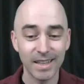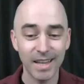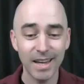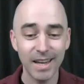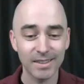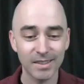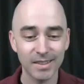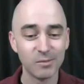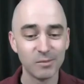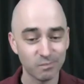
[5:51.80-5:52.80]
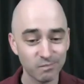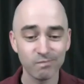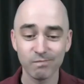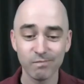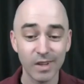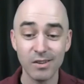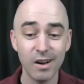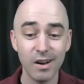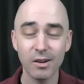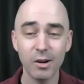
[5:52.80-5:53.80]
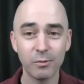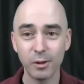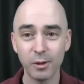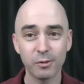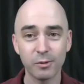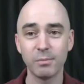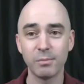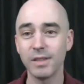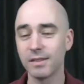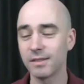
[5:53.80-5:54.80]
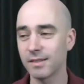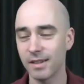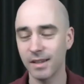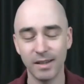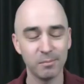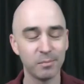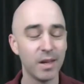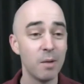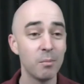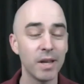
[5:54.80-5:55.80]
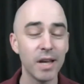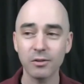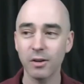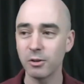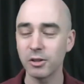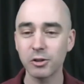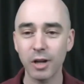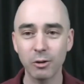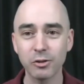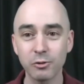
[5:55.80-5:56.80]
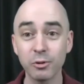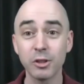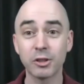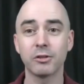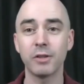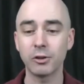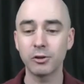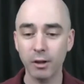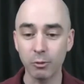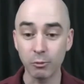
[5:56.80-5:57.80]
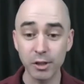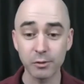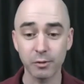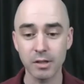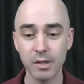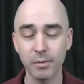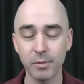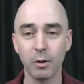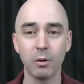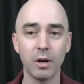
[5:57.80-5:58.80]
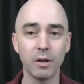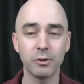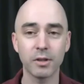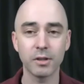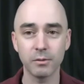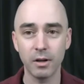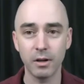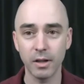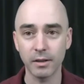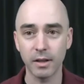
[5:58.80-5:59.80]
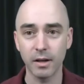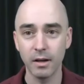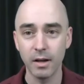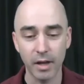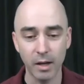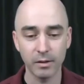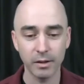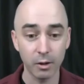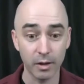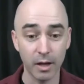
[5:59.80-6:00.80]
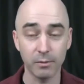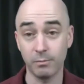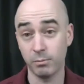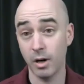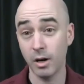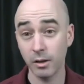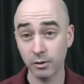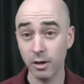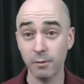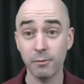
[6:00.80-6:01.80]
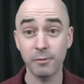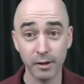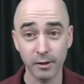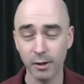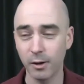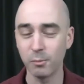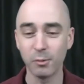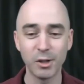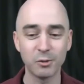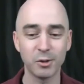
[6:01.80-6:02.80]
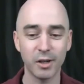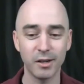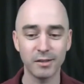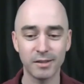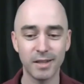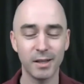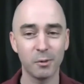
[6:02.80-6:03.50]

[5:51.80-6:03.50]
Yeah. So no, feel free, please. But yeah, so I was really like trying to reach for something to hold on to, because of all like that probably there's a lot of fear, in the Marines, we try not to say